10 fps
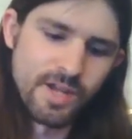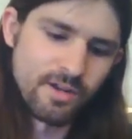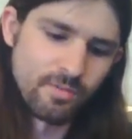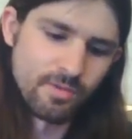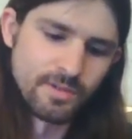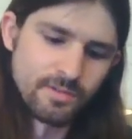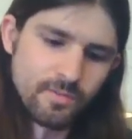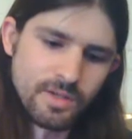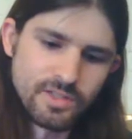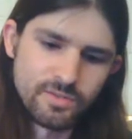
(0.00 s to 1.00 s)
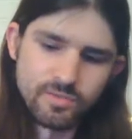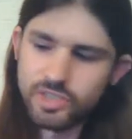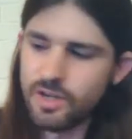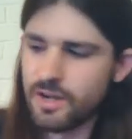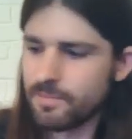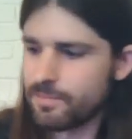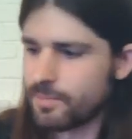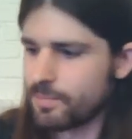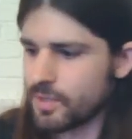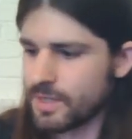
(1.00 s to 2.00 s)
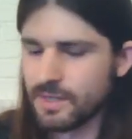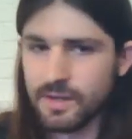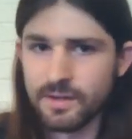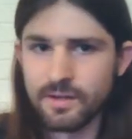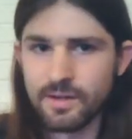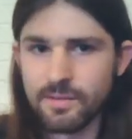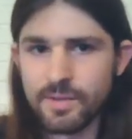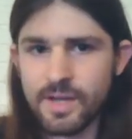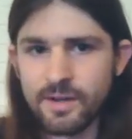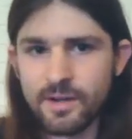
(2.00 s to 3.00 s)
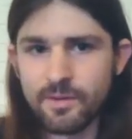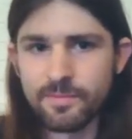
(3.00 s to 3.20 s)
and one's from Sean playing on piano.